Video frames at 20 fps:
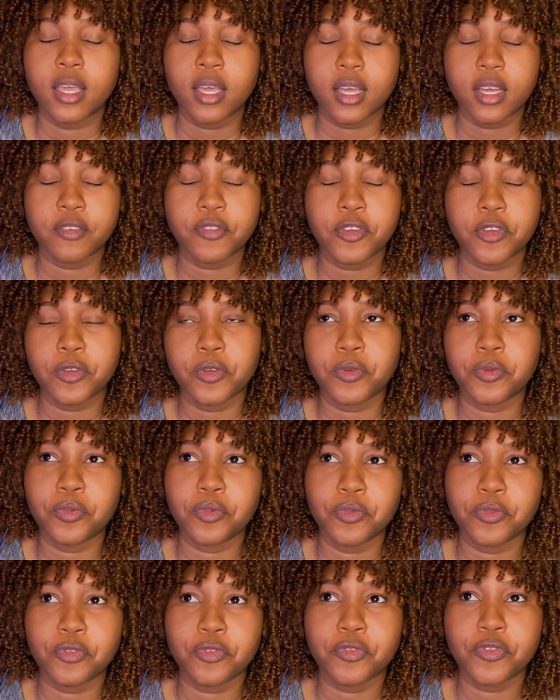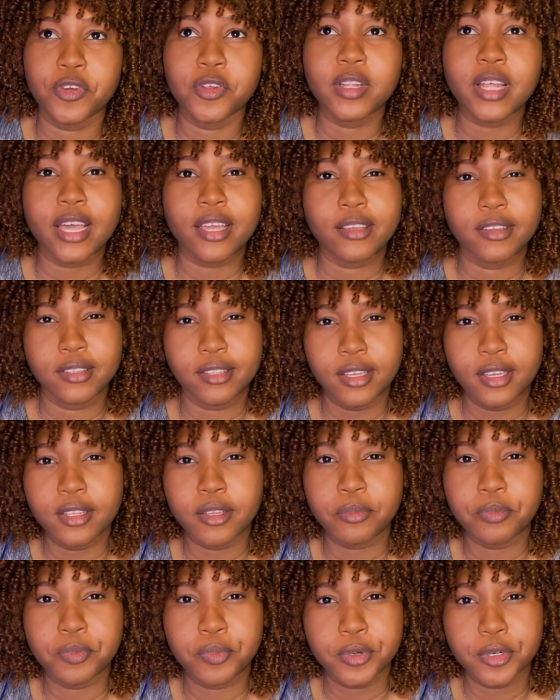If you feel like you need
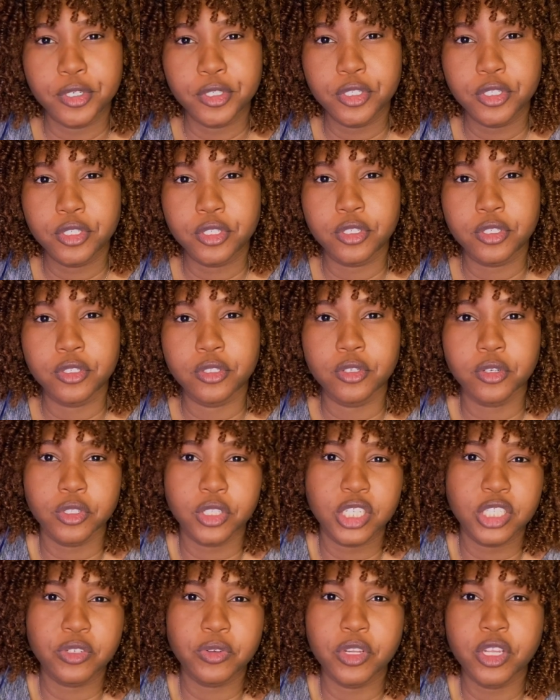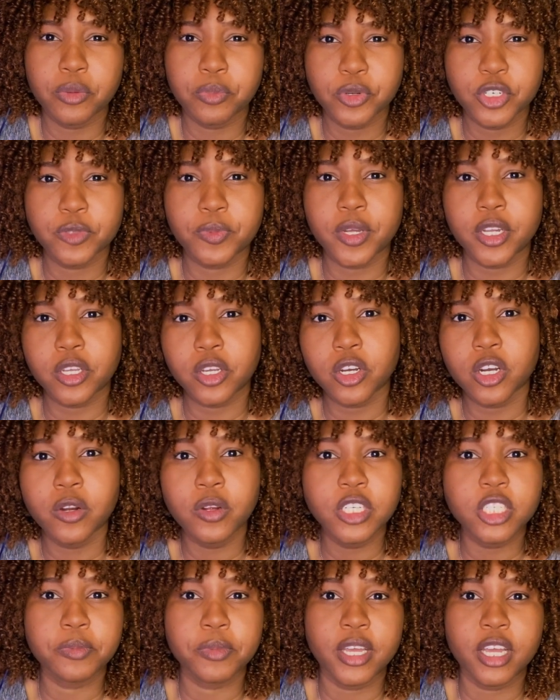a push, not necessarily a push, but
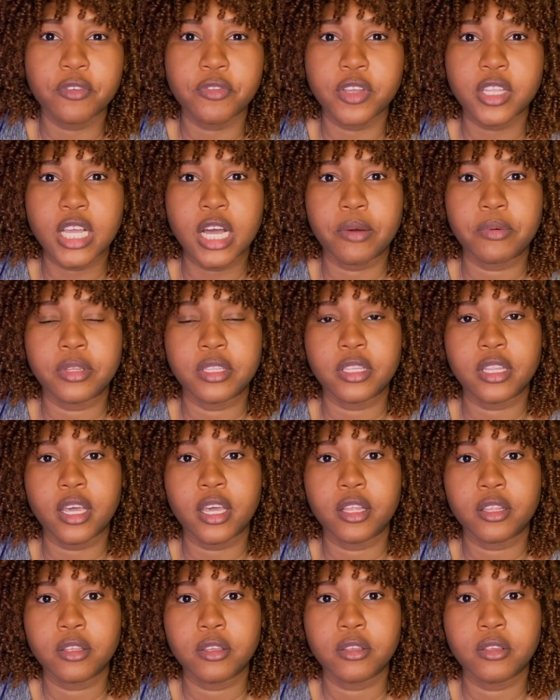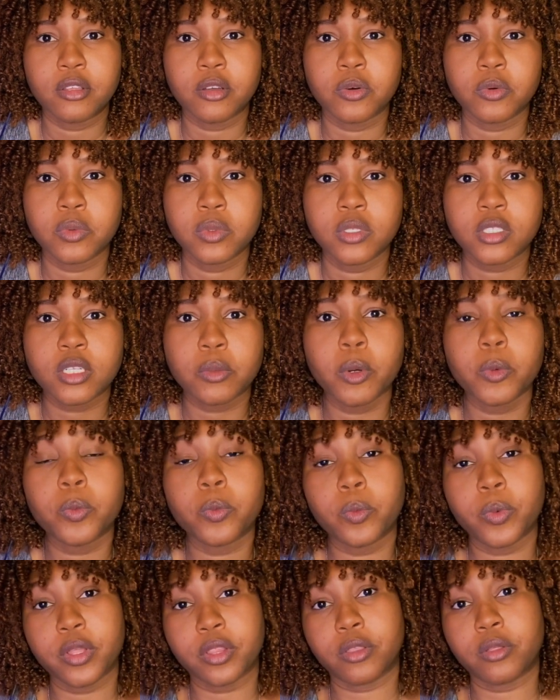encouragement every now and then, someone
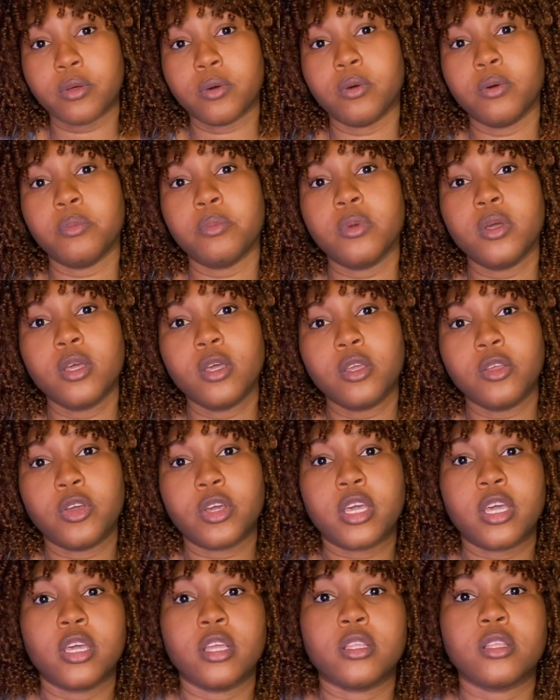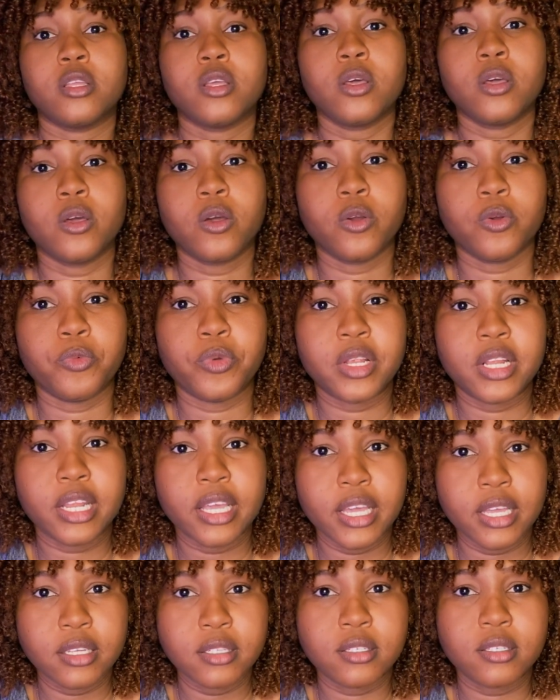with whom you can
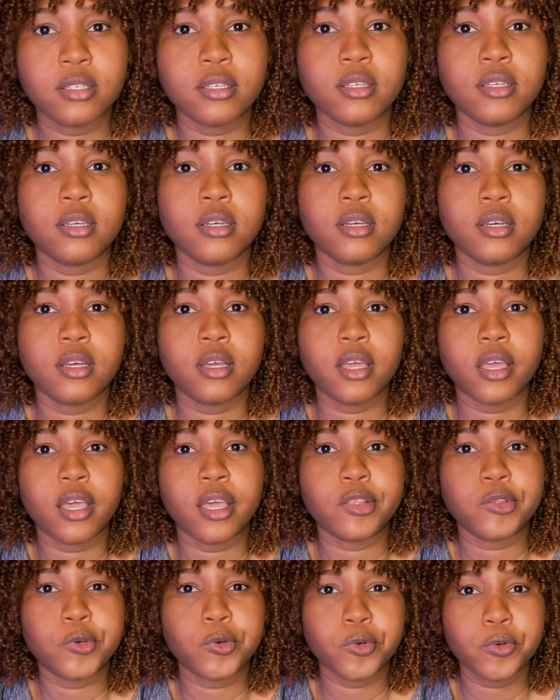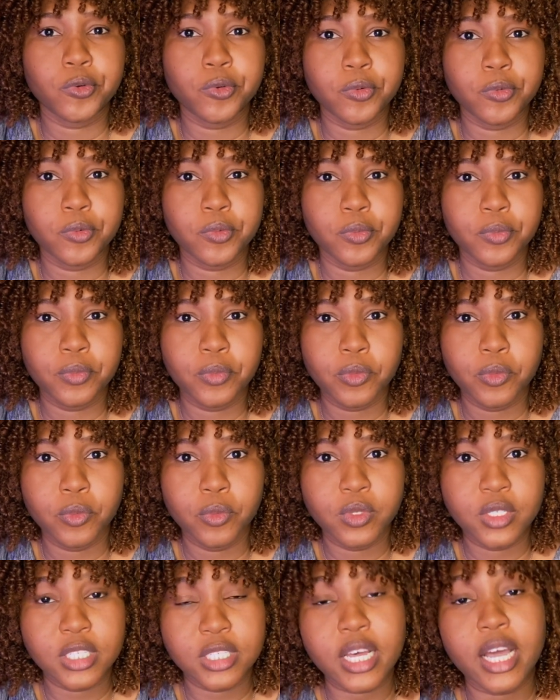relate and who
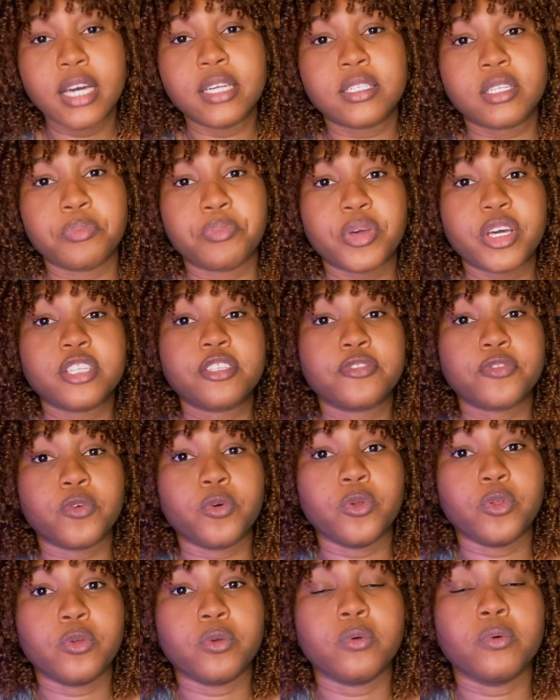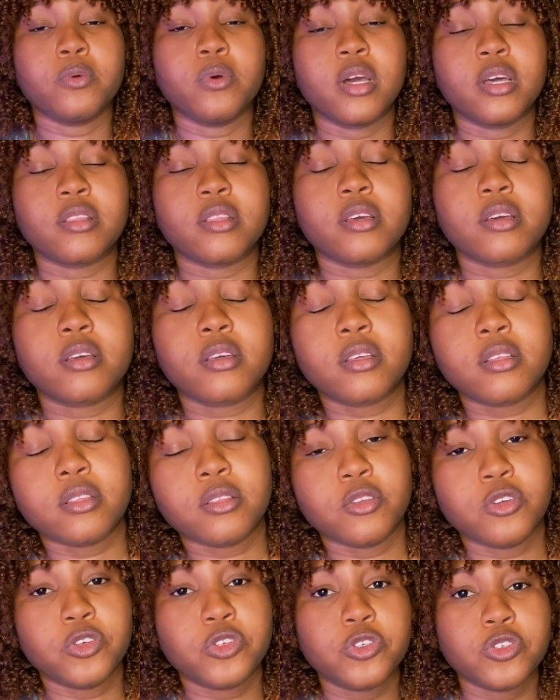desires the best for you. I think
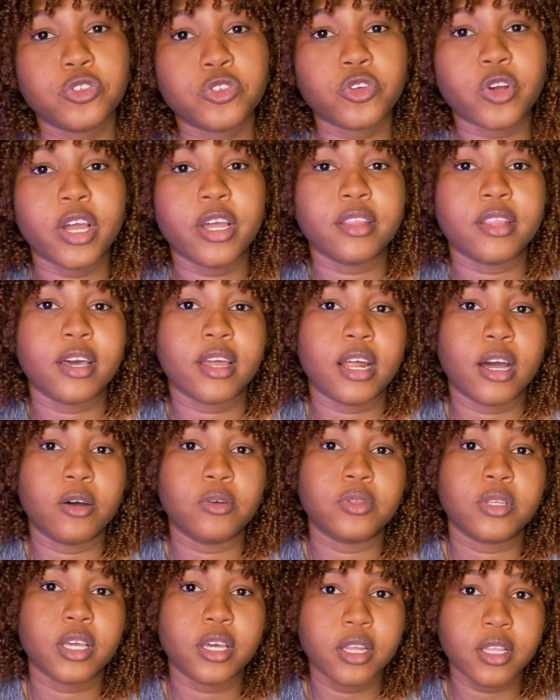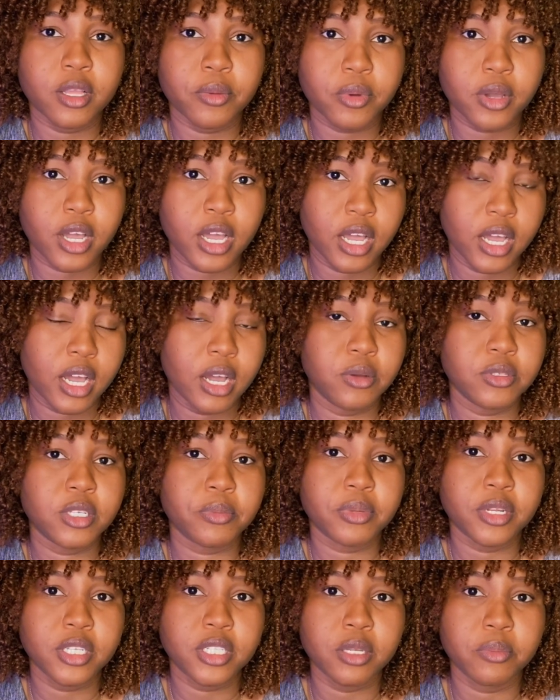you should try that out. Get an
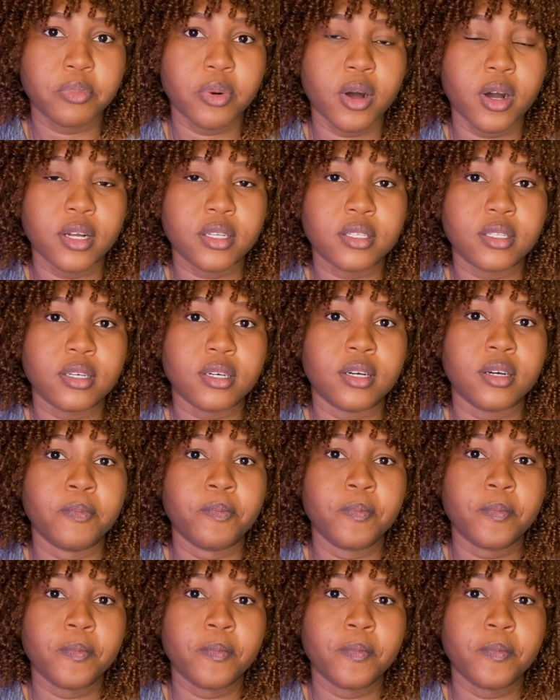accountability partner